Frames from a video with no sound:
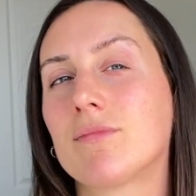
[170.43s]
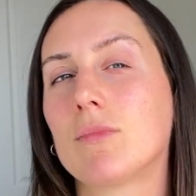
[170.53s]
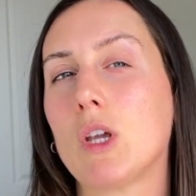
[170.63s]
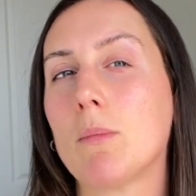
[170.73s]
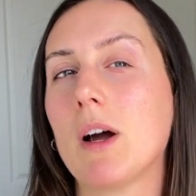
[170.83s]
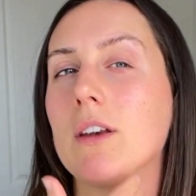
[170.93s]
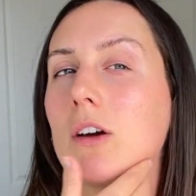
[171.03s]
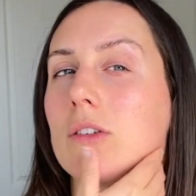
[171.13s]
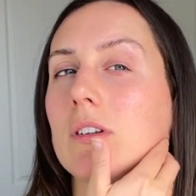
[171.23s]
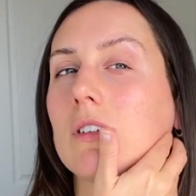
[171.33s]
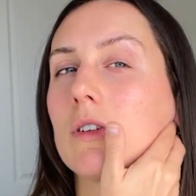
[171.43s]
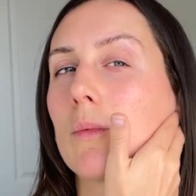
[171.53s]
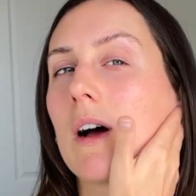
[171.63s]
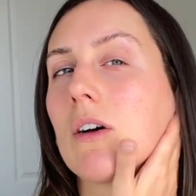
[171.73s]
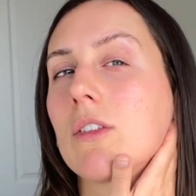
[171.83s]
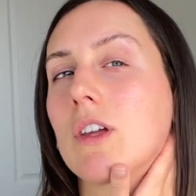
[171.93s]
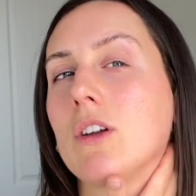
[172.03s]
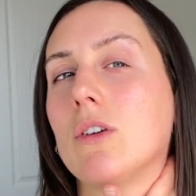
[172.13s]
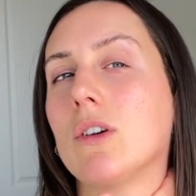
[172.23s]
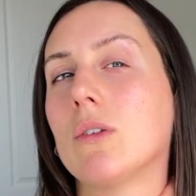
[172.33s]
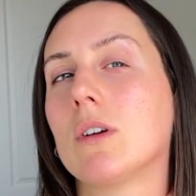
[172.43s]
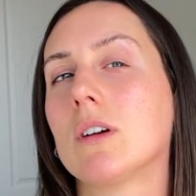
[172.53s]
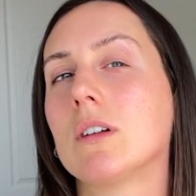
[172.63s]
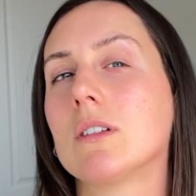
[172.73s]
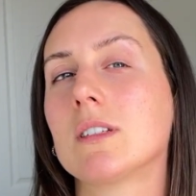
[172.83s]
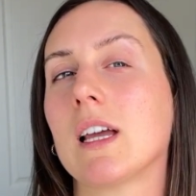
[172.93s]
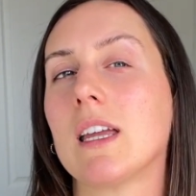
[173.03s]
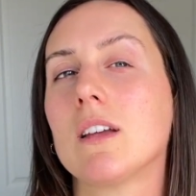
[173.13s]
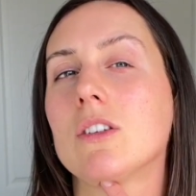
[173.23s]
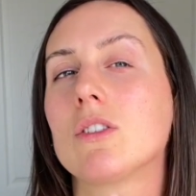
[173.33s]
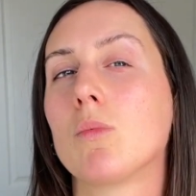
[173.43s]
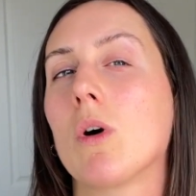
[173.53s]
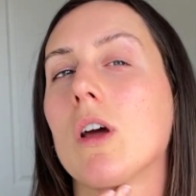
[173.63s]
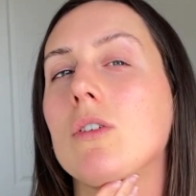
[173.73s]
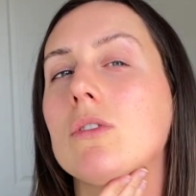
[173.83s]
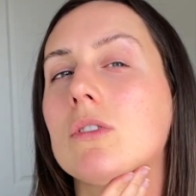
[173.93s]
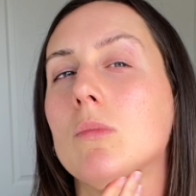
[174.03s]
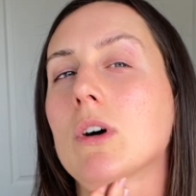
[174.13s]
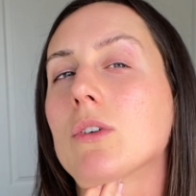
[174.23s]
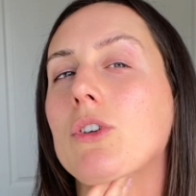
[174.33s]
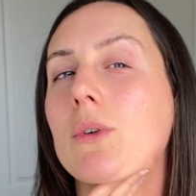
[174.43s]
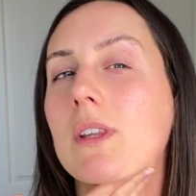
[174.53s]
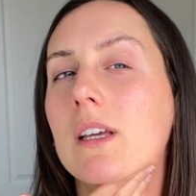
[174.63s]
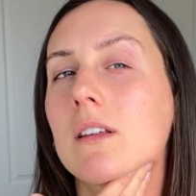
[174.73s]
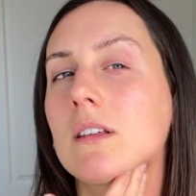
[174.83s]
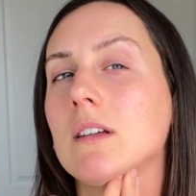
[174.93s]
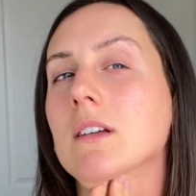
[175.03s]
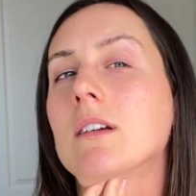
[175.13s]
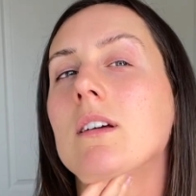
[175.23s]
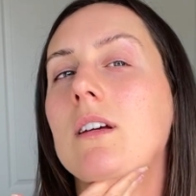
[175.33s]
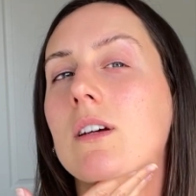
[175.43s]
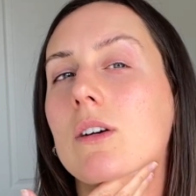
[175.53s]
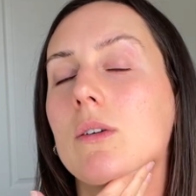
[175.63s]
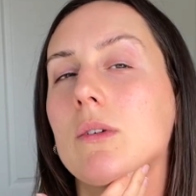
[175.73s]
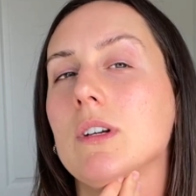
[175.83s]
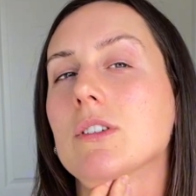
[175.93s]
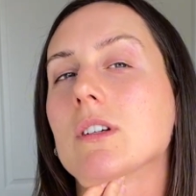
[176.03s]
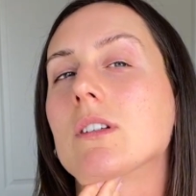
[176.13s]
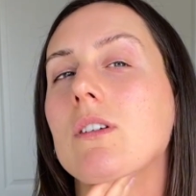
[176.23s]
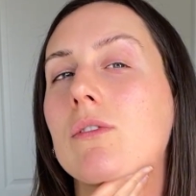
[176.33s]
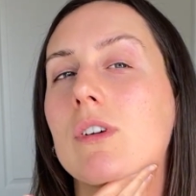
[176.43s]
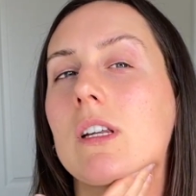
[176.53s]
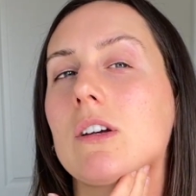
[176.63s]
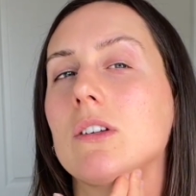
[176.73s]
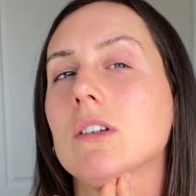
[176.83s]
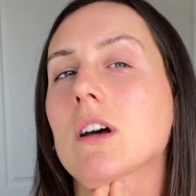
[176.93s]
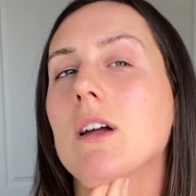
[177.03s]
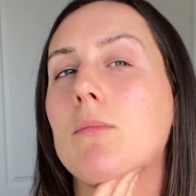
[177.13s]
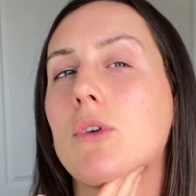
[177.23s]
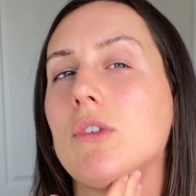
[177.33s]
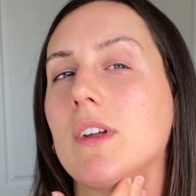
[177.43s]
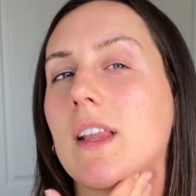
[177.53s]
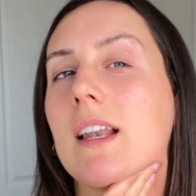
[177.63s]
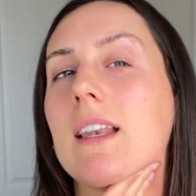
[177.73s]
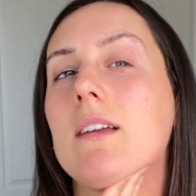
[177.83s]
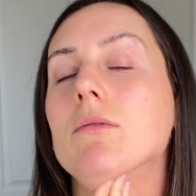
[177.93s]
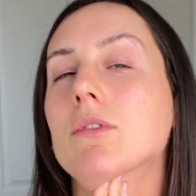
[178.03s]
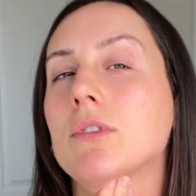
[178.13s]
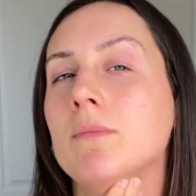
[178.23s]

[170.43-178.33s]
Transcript: You might notice as well that you take swallows while you're doing this, which is a really good sign, moving that lymph.